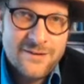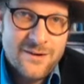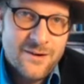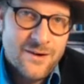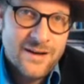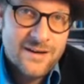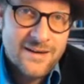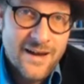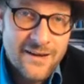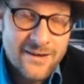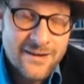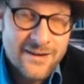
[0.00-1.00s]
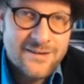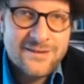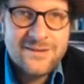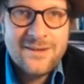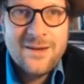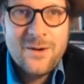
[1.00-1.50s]
things that are
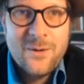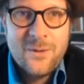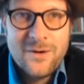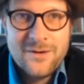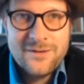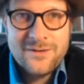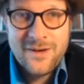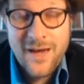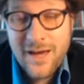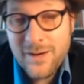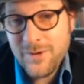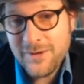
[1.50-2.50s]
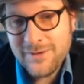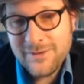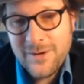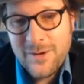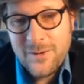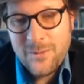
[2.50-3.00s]
analogous or
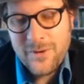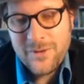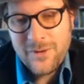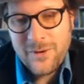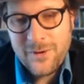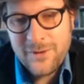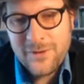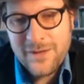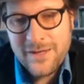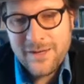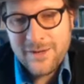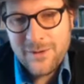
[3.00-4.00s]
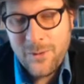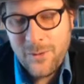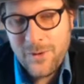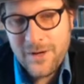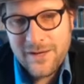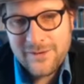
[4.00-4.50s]
synonymous with early
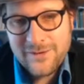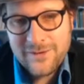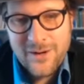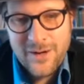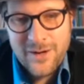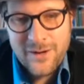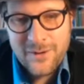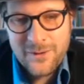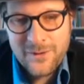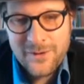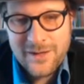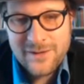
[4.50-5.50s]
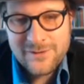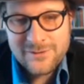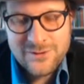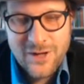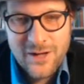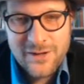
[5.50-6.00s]
chordates, early
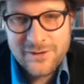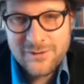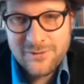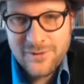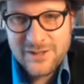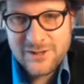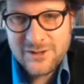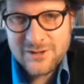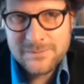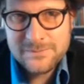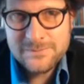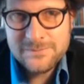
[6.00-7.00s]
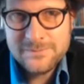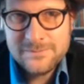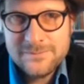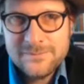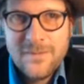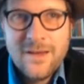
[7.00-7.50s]
jawless fish.
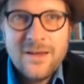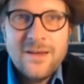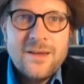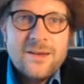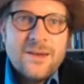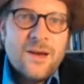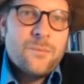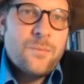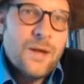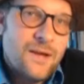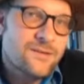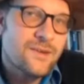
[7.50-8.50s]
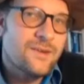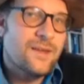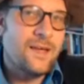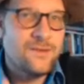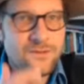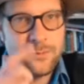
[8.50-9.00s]
Now, based
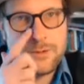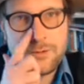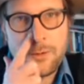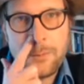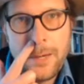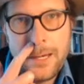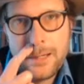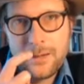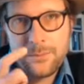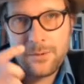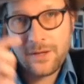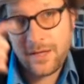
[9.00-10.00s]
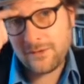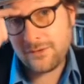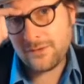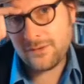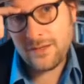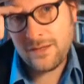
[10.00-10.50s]
on the asymmetrical body
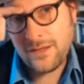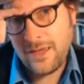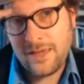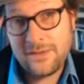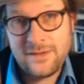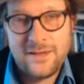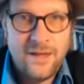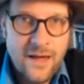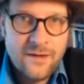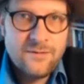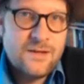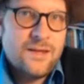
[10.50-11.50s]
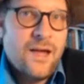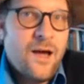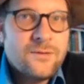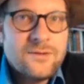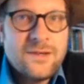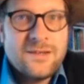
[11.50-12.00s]
plans and the heavy
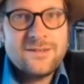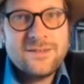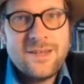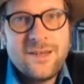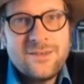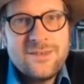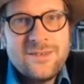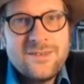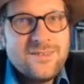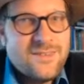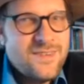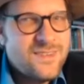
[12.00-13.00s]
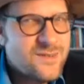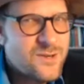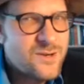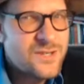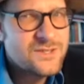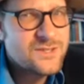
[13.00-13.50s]
calcite skeletons,
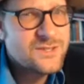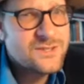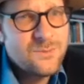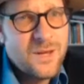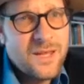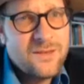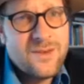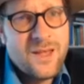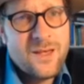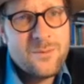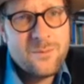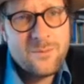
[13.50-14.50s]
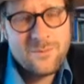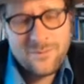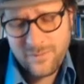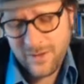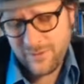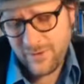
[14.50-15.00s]
these creatures may have
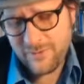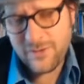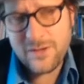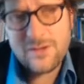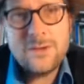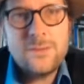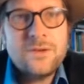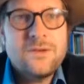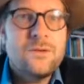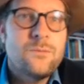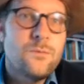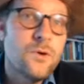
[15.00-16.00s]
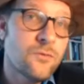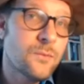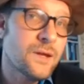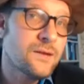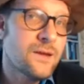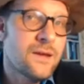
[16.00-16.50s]
had very limited
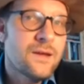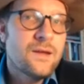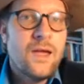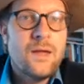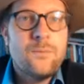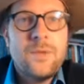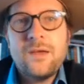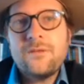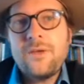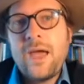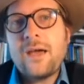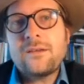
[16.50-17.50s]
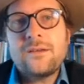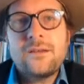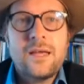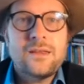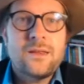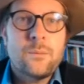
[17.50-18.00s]
movement and may have
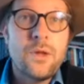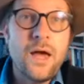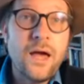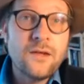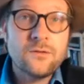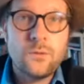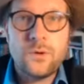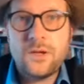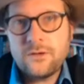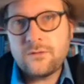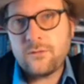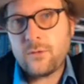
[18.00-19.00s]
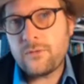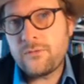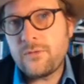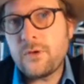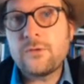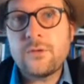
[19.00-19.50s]
acted like the blastoids for
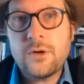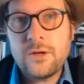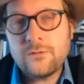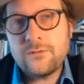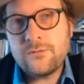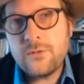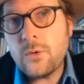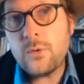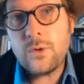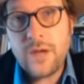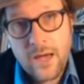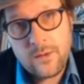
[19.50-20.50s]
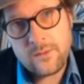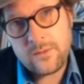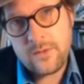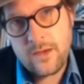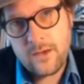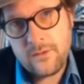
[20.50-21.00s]
filtering food
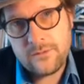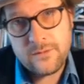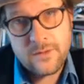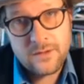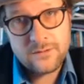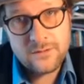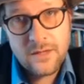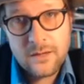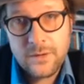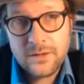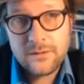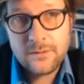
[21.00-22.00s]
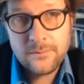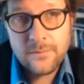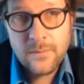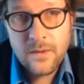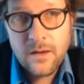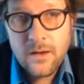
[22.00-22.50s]
out of the sediment.